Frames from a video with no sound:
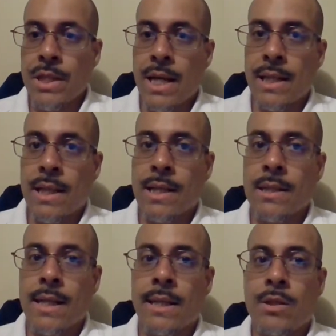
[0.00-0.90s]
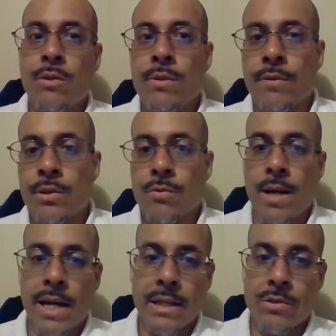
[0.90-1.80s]
saying things like the universe
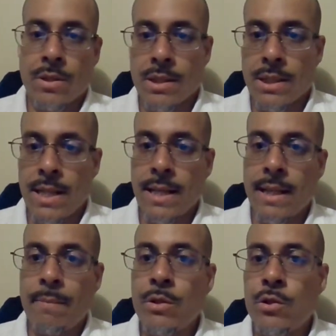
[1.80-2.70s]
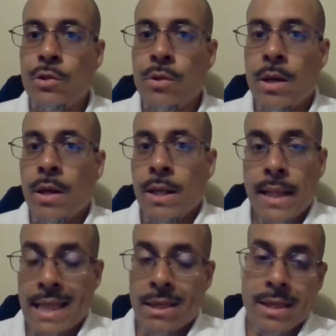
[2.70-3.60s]
will answer this and that. That means
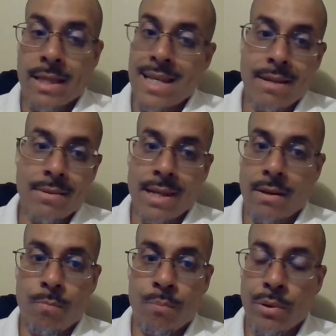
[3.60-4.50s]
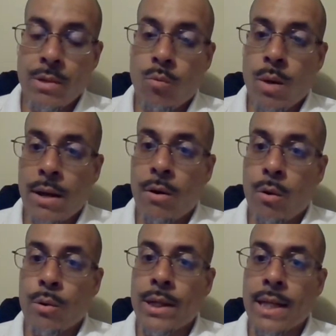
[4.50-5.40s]
that sounds like a pretty well
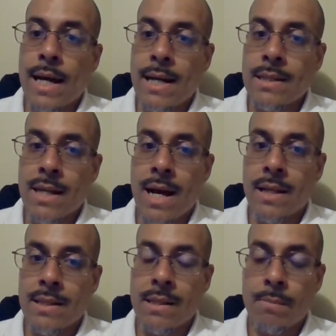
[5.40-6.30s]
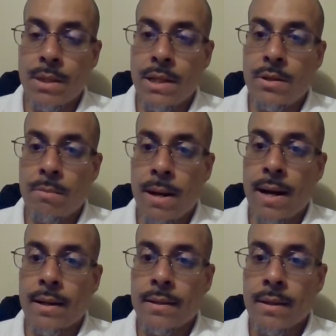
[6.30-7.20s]
organized concept in your
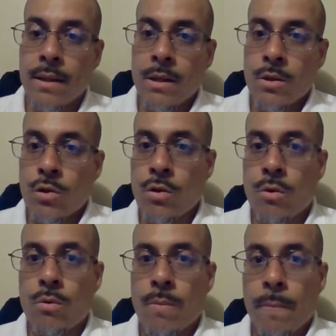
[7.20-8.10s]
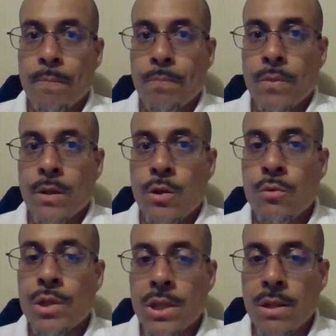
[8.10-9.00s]
mind. So
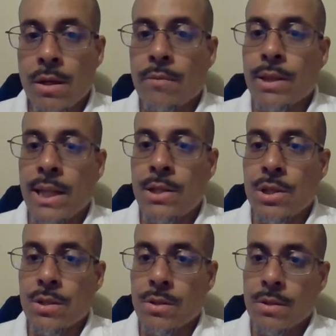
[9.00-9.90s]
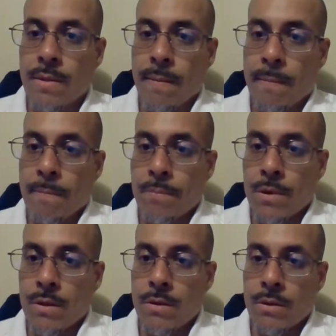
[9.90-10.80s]
you still are religious.
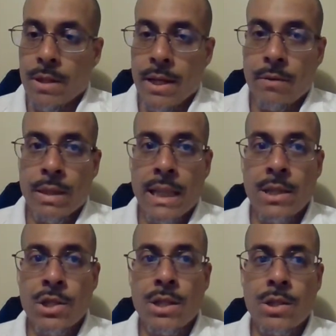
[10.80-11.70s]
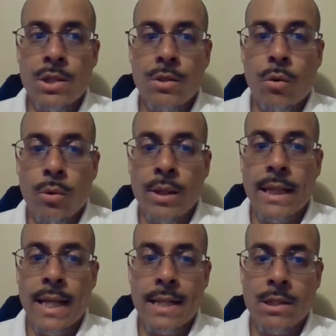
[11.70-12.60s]
Okay? Religion is an
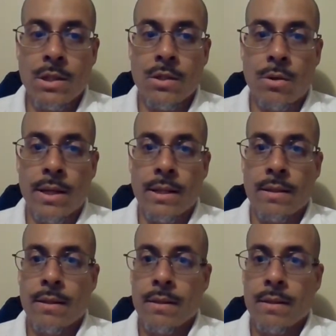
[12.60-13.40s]
organized thought